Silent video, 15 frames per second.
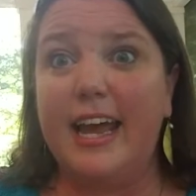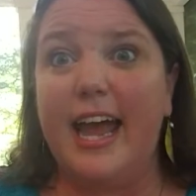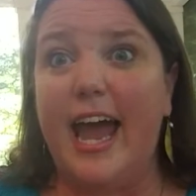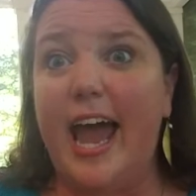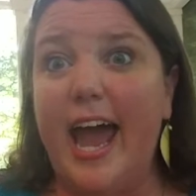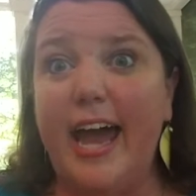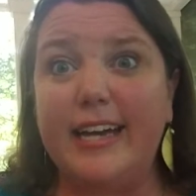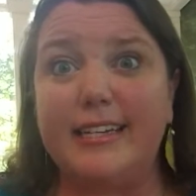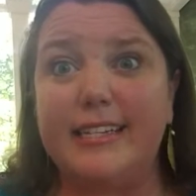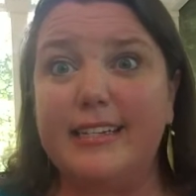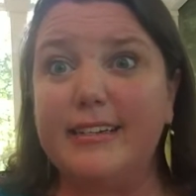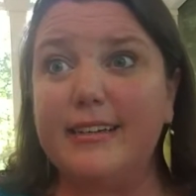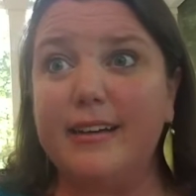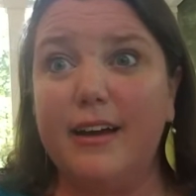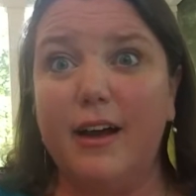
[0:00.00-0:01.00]
at
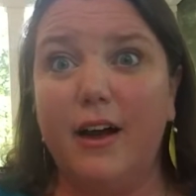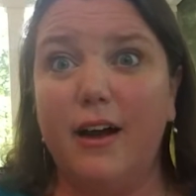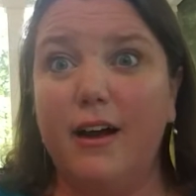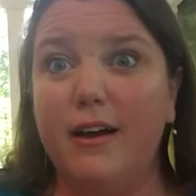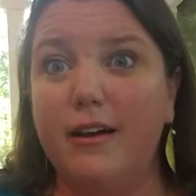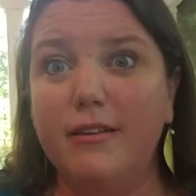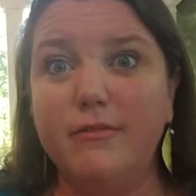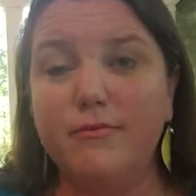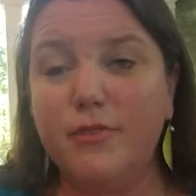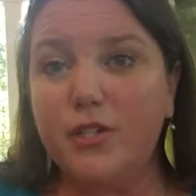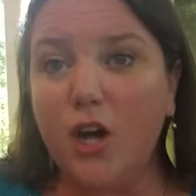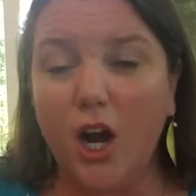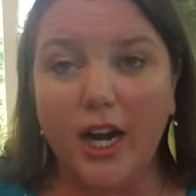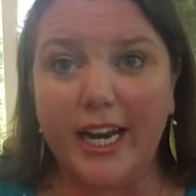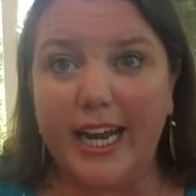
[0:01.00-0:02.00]

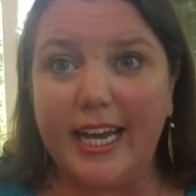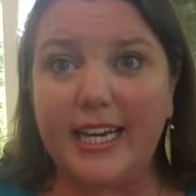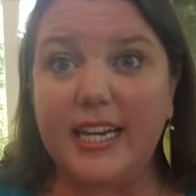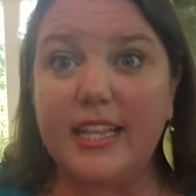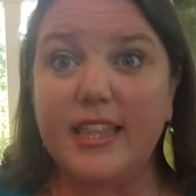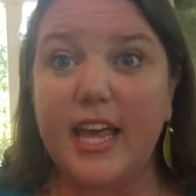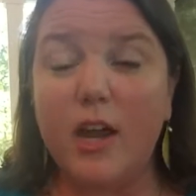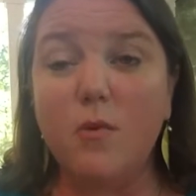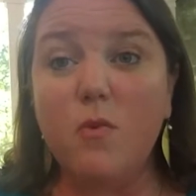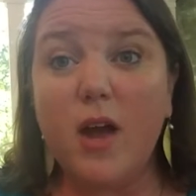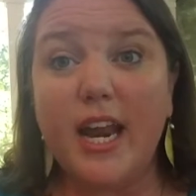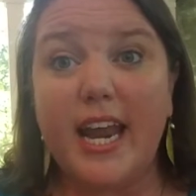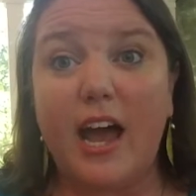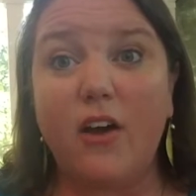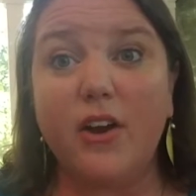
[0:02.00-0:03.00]
Target, they
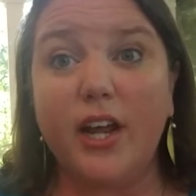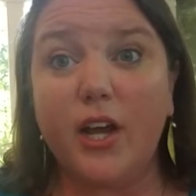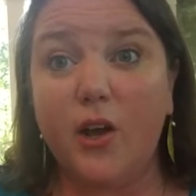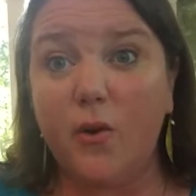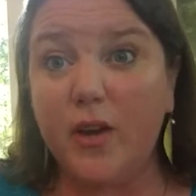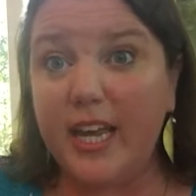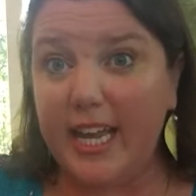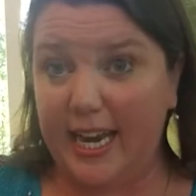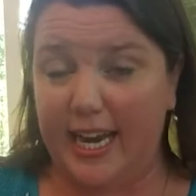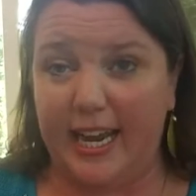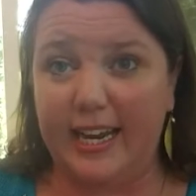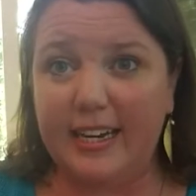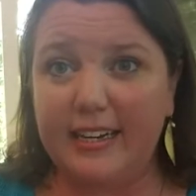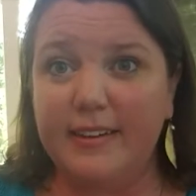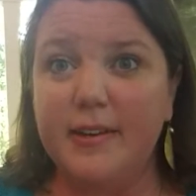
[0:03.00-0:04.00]
run out and go get
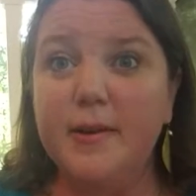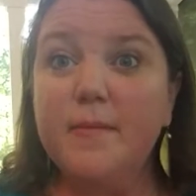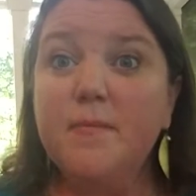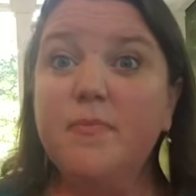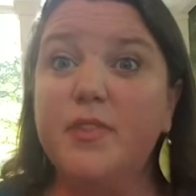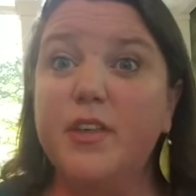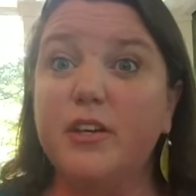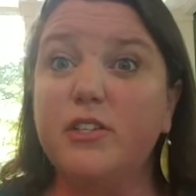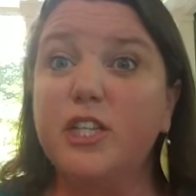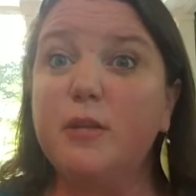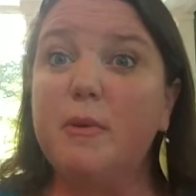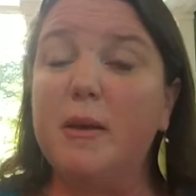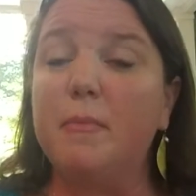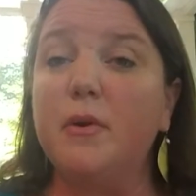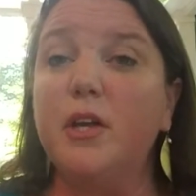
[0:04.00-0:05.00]
it. Those are the
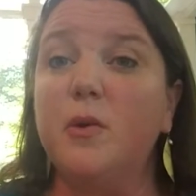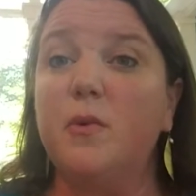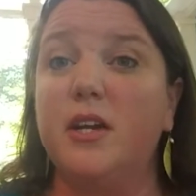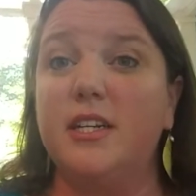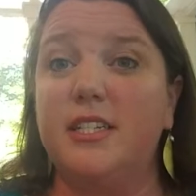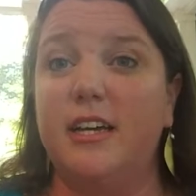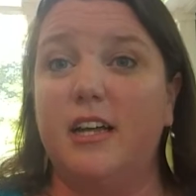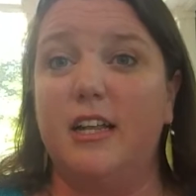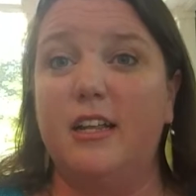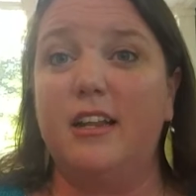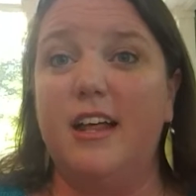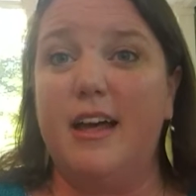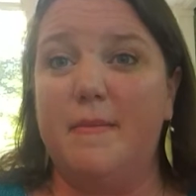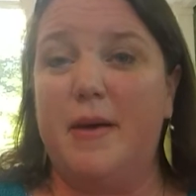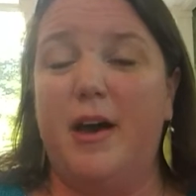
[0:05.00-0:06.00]
people you want to tell
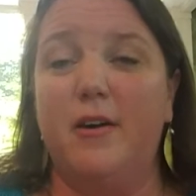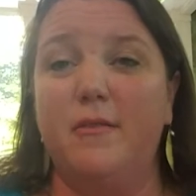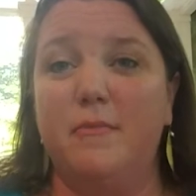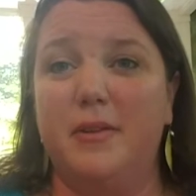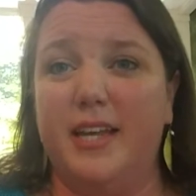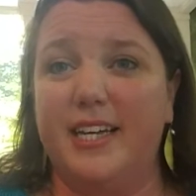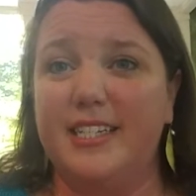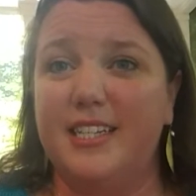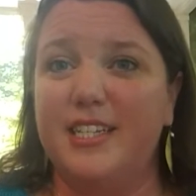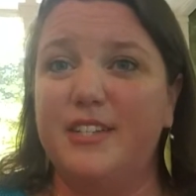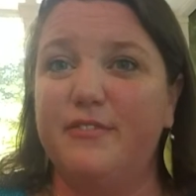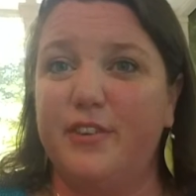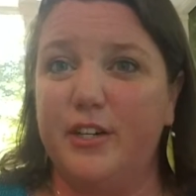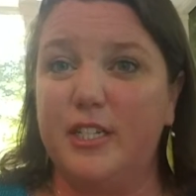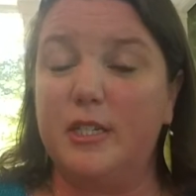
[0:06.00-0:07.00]
about Plexus
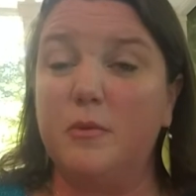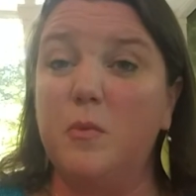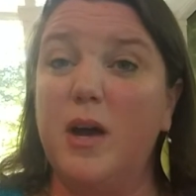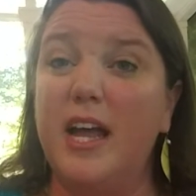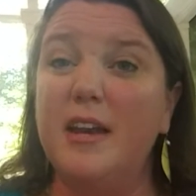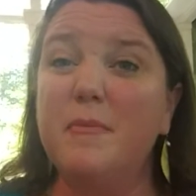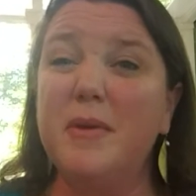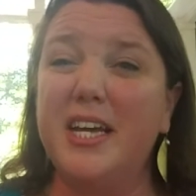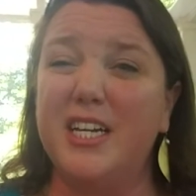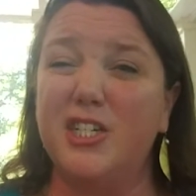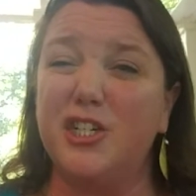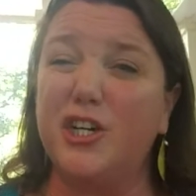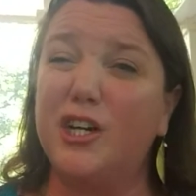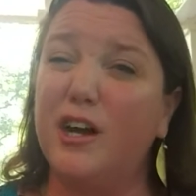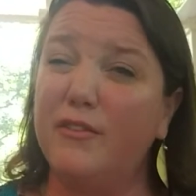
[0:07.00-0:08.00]
first. One,
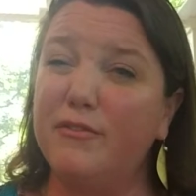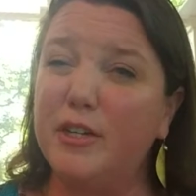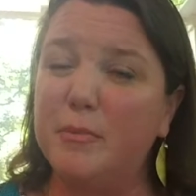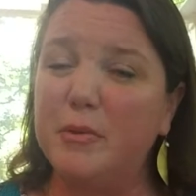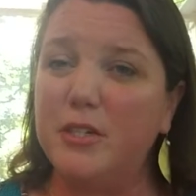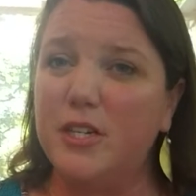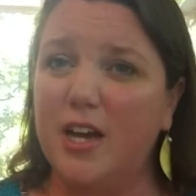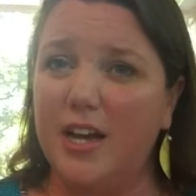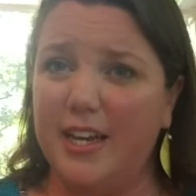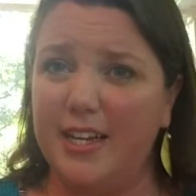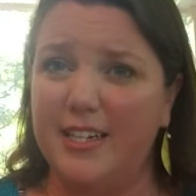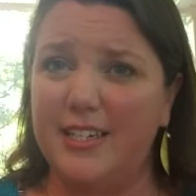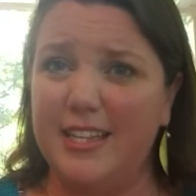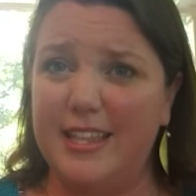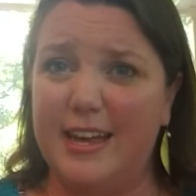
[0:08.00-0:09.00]
because you're comfortable
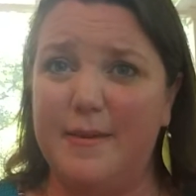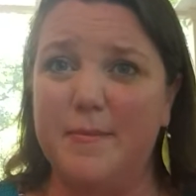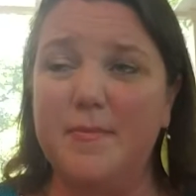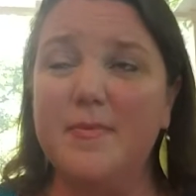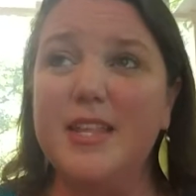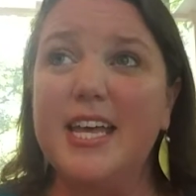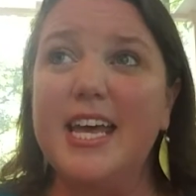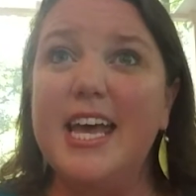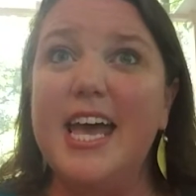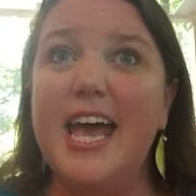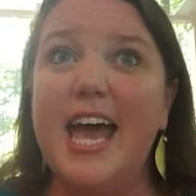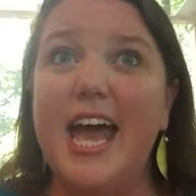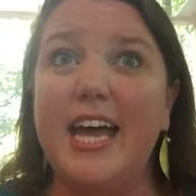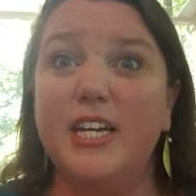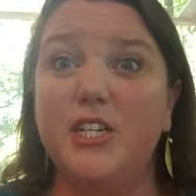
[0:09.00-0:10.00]
talking to them.
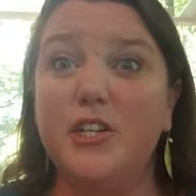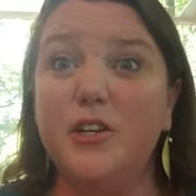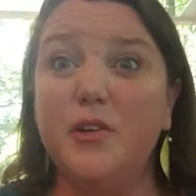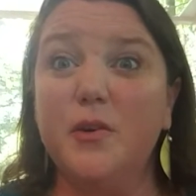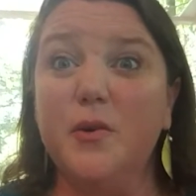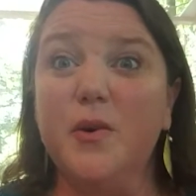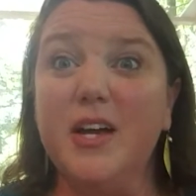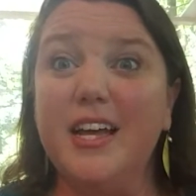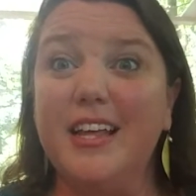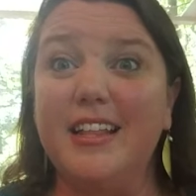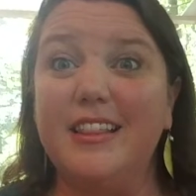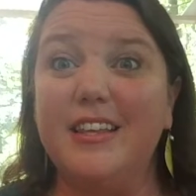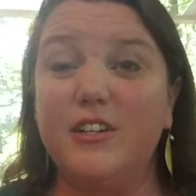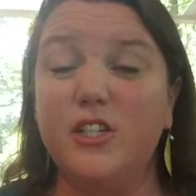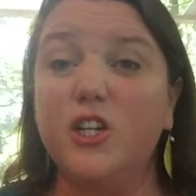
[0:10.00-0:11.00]
And two,
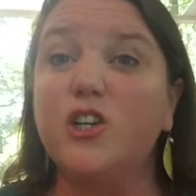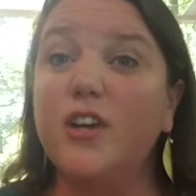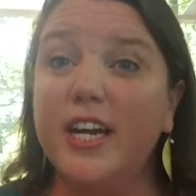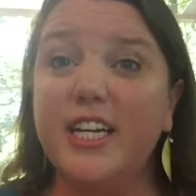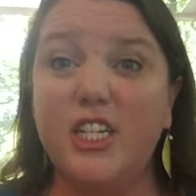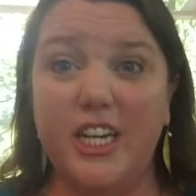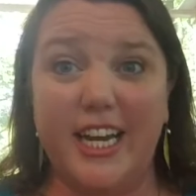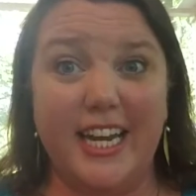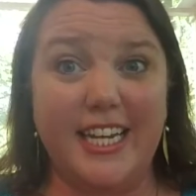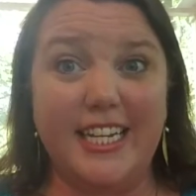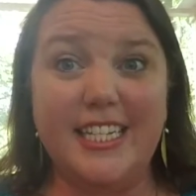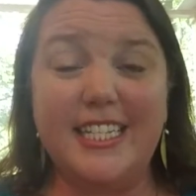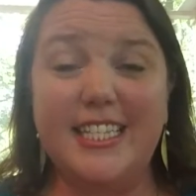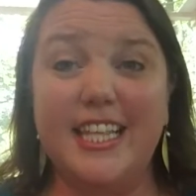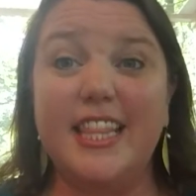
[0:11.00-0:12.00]
there's a great
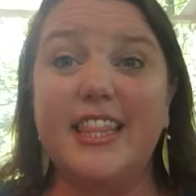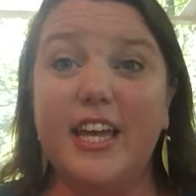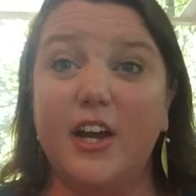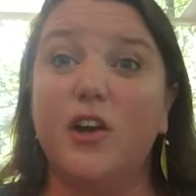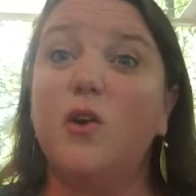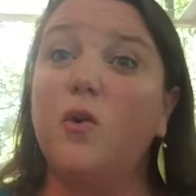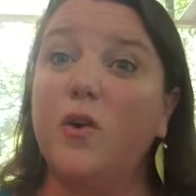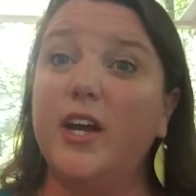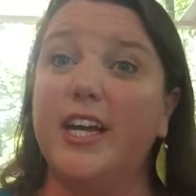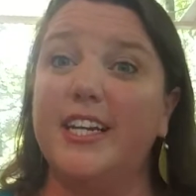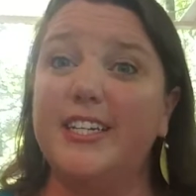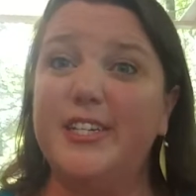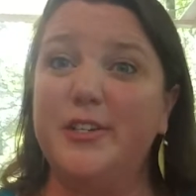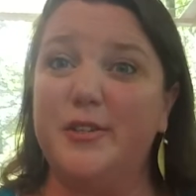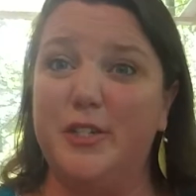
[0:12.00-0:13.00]
chance that they're
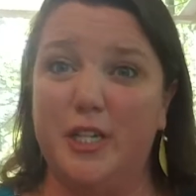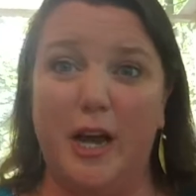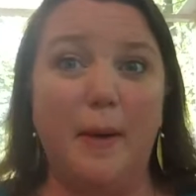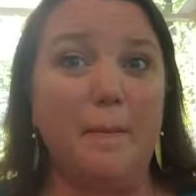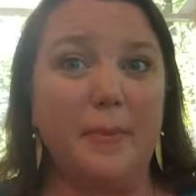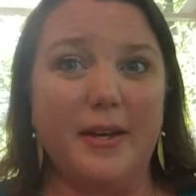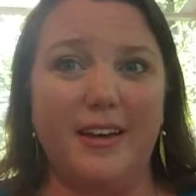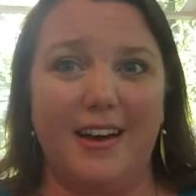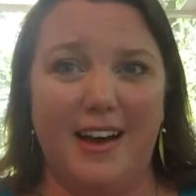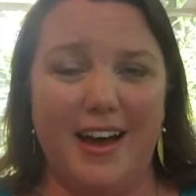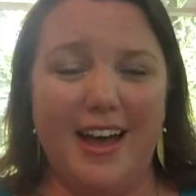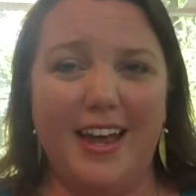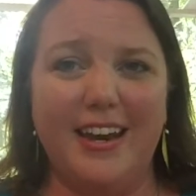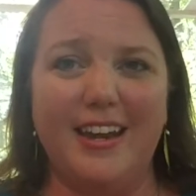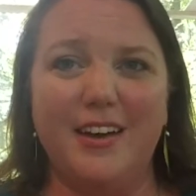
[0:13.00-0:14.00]
going to jump
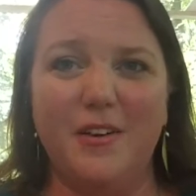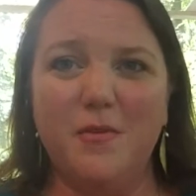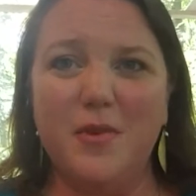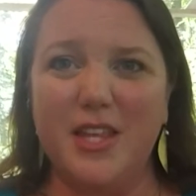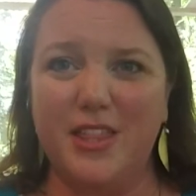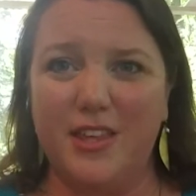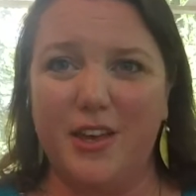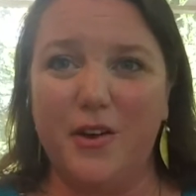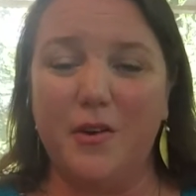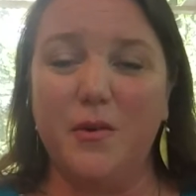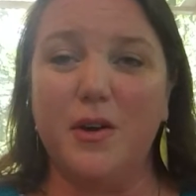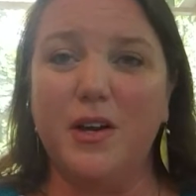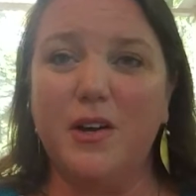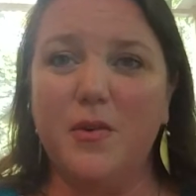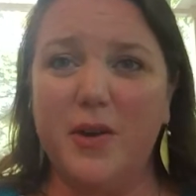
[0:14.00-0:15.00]
on with
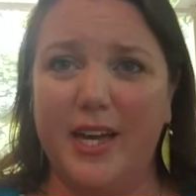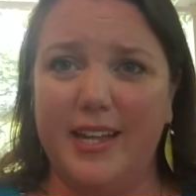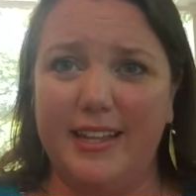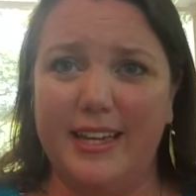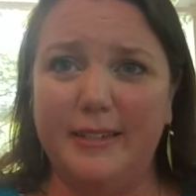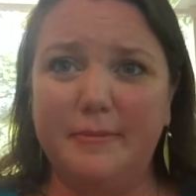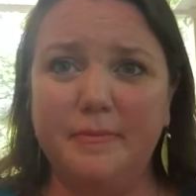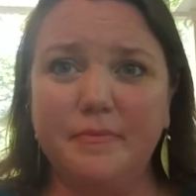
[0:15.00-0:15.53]
you quickly.